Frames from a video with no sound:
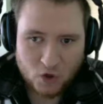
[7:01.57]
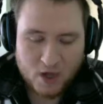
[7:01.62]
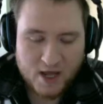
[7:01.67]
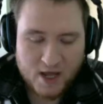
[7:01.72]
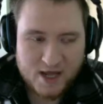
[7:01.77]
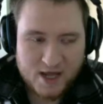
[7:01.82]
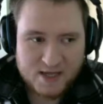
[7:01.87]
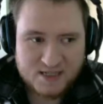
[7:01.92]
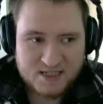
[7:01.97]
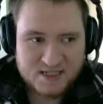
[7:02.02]

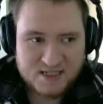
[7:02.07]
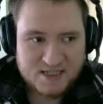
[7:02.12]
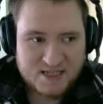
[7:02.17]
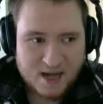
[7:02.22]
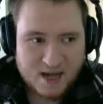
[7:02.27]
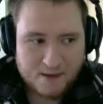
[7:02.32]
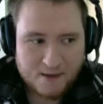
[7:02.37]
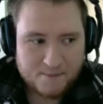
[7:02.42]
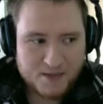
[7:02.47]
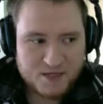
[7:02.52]
it's the
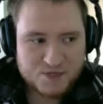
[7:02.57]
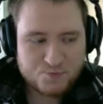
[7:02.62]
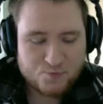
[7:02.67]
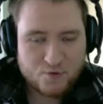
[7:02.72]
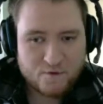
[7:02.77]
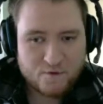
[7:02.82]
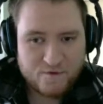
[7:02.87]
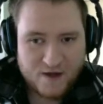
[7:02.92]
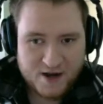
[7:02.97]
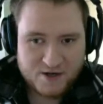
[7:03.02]
damage
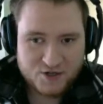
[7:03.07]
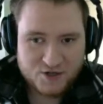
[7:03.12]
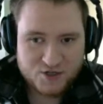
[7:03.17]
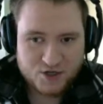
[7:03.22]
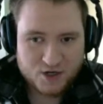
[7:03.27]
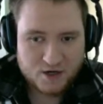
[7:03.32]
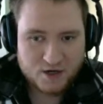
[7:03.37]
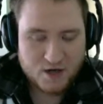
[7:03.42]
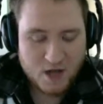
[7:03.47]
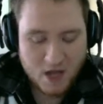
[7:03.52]

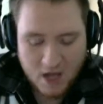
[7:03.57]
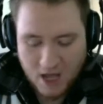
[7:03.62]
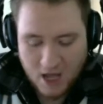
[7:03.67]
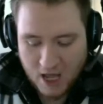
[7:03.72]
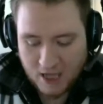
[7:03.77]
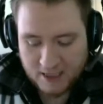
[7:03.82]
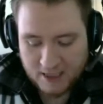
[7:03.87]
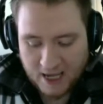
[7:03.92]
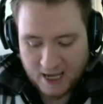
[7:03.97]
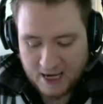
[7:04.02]
prevention.
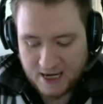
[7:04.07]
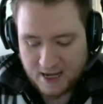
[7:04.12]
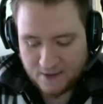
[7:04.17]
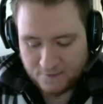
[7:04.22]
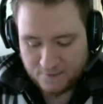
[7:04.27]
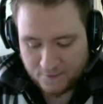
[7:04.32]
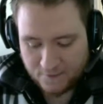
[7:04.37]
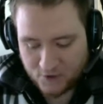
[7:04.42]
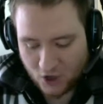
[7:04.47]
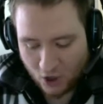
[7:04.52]
Again,
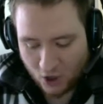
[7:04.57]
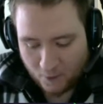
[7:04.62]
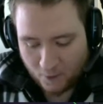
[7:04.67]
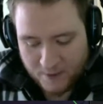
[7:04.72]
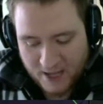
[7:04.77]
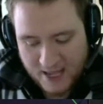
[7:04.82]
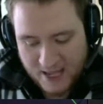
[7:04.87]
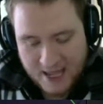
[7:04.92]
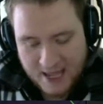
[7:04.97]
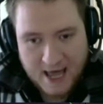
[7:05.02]
if you've got a
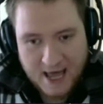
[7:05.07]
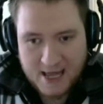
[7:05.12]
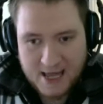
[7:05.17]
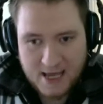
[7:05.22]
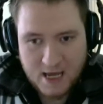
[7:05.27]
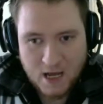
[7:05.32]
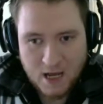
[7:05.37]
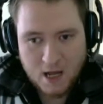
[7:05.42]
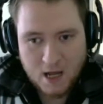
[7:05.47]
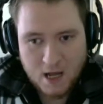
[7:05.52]

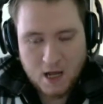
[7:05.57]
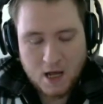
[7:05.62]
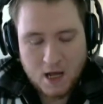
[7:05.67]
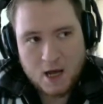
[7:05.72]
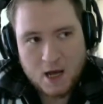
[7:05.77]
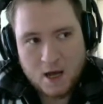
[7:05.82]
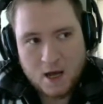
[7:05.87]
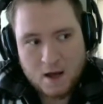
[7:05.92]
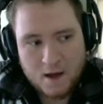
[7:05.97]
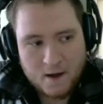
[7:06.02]

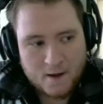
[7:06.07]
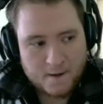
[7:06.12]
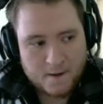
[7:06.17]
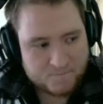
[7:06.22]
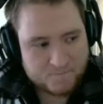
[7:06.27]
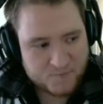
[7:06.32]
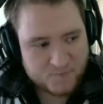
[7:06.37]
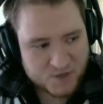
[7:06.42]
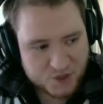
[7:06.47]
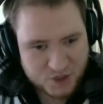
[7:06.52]

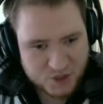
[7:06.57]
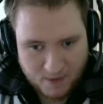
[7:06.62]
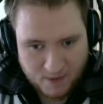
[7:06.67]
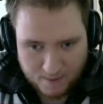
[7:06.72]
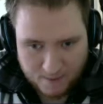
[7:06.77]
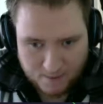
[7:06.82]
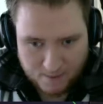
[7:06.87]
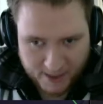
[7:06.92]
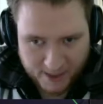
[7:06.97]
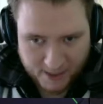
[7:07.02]
PA, she
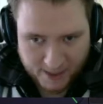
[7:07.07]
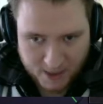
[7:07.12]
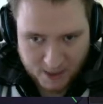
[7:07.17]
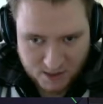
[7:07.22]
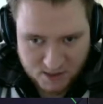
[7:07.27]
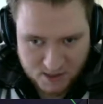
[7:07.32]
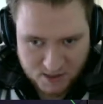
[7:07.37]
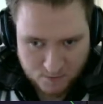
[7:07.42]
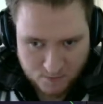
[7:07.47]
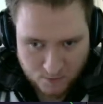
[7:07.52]
might blink on
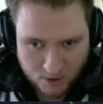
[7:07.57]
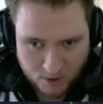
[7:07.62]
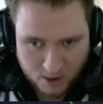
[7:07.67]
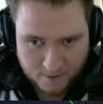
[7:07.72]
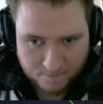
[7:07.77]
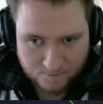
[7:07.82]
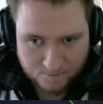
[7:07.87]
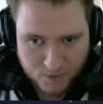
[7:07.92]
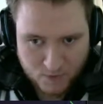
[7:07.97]
someone.